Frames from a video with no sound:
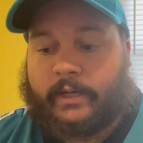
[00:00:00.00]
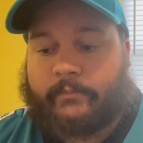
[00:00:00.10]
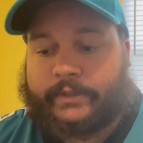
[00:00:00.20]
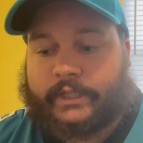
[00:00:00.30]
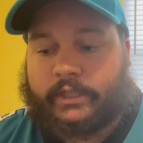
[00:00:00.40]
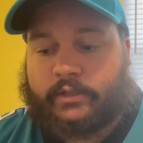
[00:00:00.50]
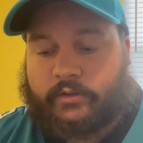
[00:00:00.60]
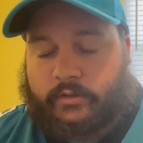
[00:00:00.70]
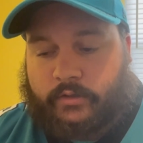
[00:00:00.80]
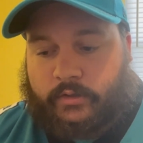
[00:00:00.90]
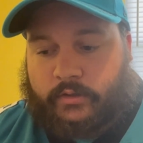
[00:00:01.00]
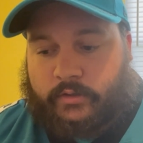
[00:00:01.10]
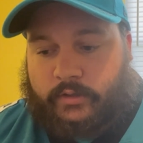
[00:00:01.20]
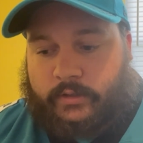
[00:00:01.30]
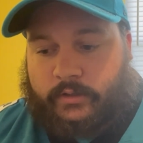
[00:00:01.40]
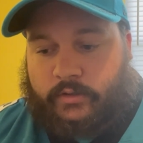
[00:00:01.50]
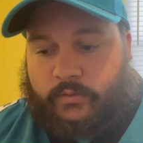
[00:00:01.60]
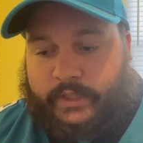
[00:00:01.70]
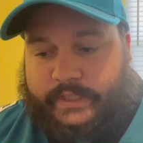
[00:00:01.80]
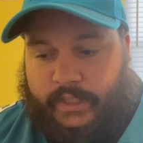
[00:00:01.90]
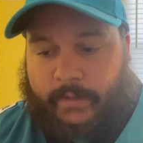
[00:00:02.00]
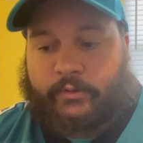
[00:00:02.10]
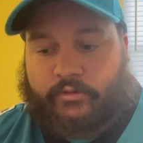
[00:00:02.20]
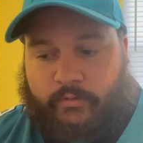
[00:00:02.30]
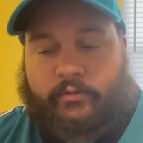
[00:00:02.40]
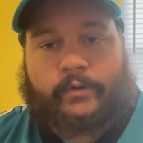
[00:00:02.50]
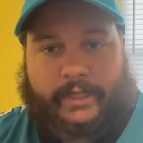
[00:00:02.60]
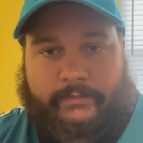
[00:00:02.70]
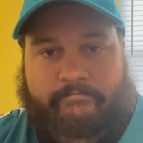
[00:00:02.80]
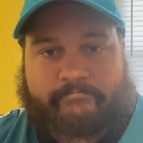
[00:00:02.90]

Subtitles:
But then, when it's time to throw it away